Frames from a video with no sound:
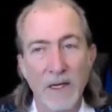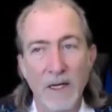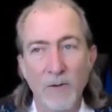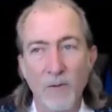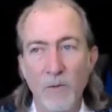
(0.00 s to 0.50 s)

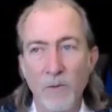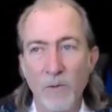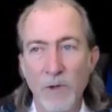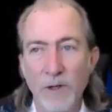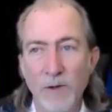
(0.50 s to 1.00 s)
And
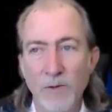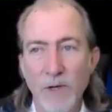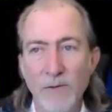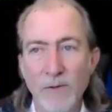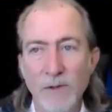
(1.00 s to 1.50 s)
with your
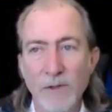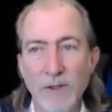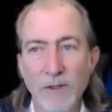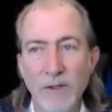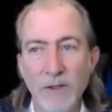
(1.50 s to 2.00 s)
reference
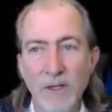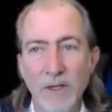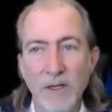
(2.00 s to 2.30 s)
to